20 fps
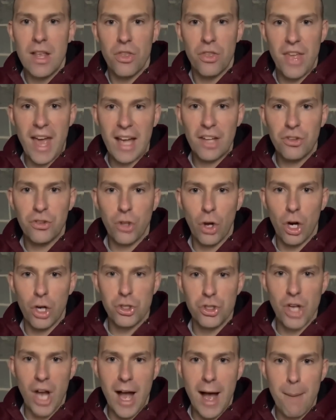That's our
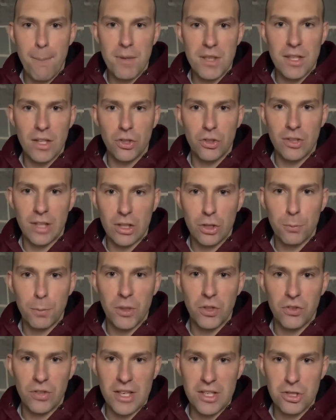job in this
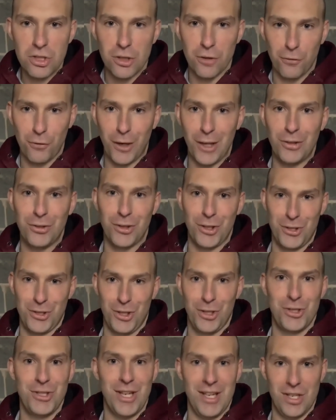dispensation of grace, the
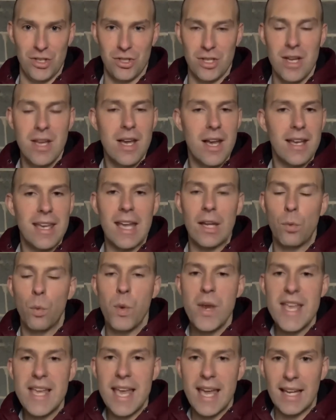church age. Again,
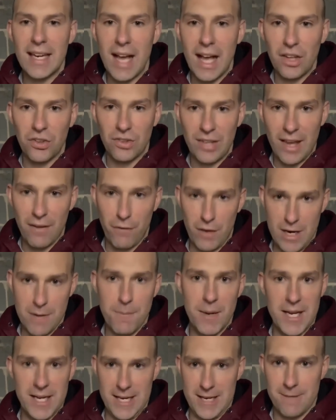we cannot save
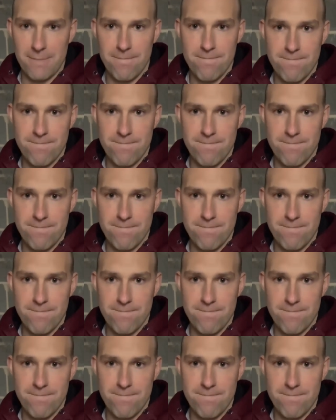anybody.